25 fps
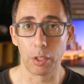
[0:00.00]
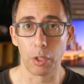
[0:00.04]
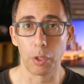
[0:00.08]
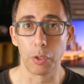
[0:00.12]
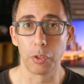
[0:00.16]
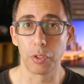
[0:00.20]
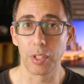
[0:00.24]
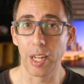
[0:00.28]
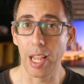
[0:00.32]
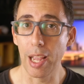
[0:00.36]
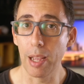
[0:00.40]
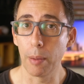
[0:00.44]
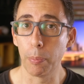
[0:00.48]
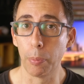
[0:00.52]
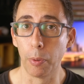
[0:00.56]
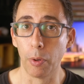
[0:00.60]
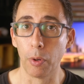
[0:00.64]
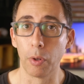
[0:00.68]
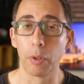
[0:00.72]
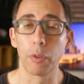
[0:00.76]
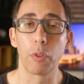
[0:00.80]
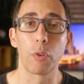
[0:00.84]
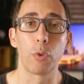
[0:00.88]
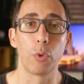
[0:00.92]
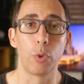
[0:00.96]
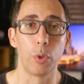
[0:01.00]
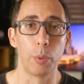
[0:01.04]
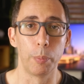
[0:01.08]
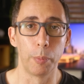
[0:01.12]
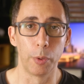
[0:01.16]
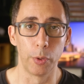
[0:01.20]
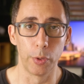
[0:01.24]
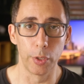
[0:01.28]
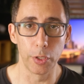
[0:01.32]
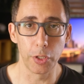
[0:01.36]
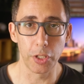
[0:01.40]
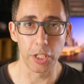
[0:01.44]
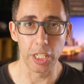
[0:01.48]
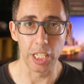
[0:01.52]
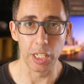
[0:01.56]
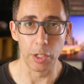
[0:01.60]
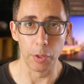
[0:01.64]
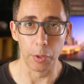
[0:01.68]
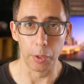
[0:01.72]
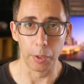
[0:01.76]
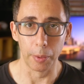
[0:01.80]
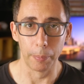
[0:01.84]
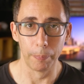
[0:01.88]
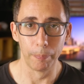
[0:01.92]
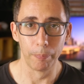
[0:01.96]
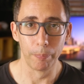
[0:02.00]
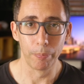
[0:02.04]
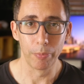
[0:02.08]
Coast Airport through Maroochydore.